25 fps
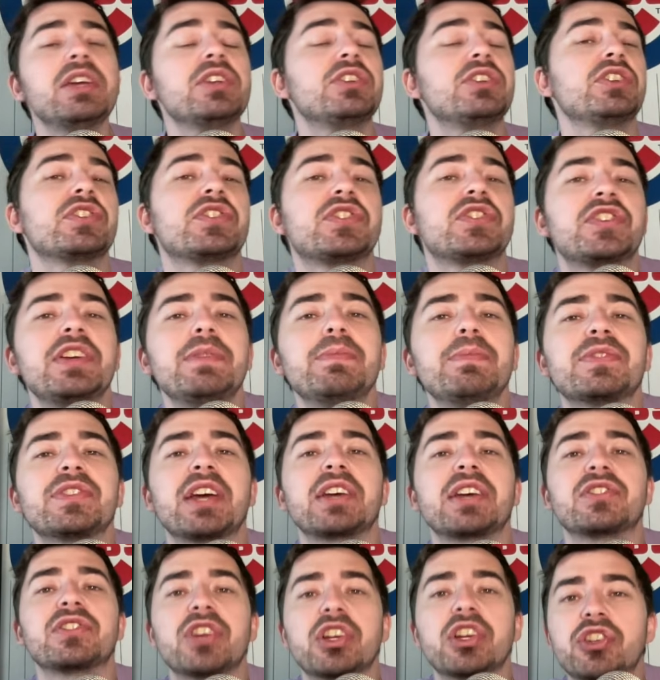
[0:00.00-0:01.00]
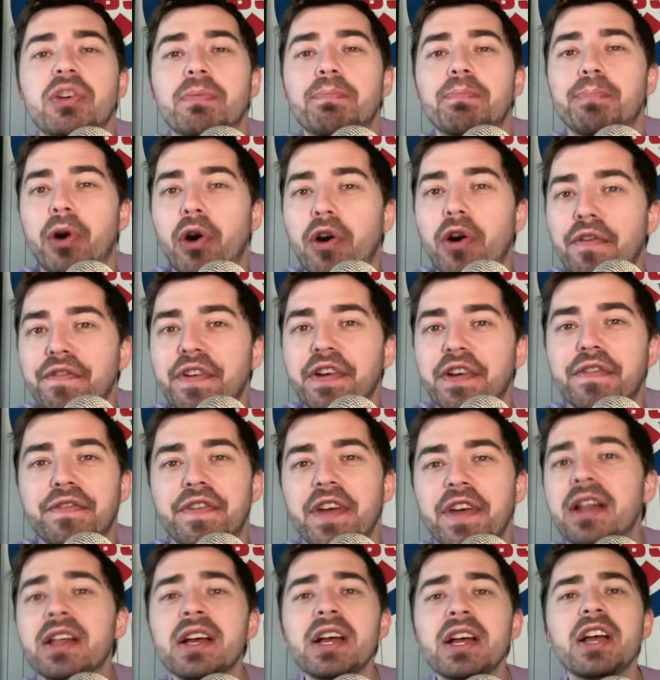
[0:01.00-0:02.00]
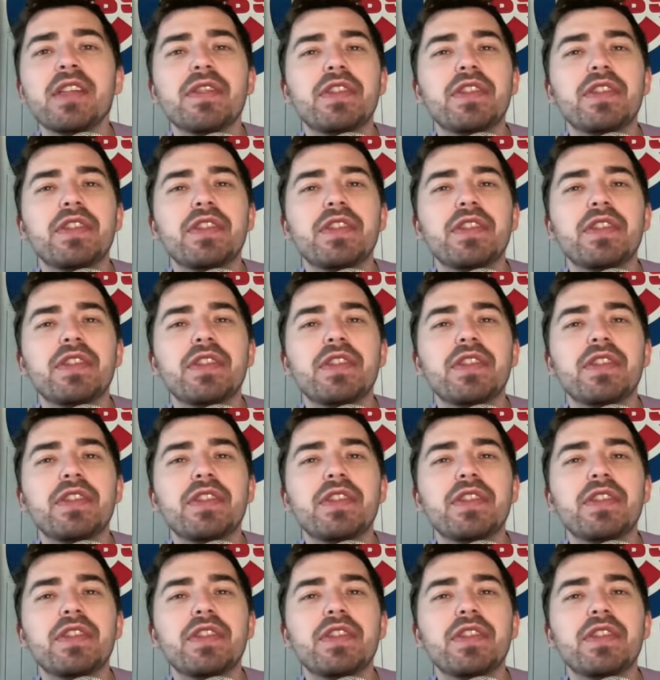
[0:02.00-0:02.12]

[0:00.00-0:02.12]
it just seems like such a perfect fit.